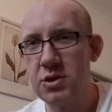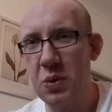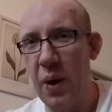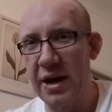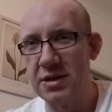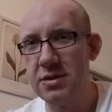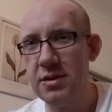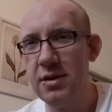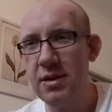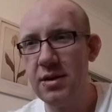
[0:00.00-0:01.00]

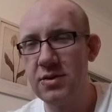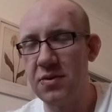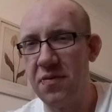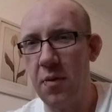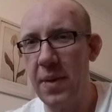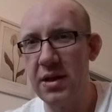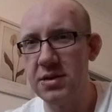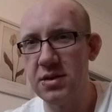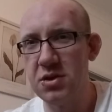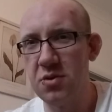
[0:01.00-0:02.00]
twice. So 4
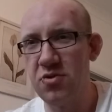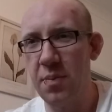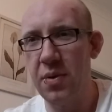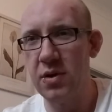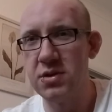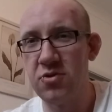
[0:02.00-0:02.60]
melters and 2 drop pods.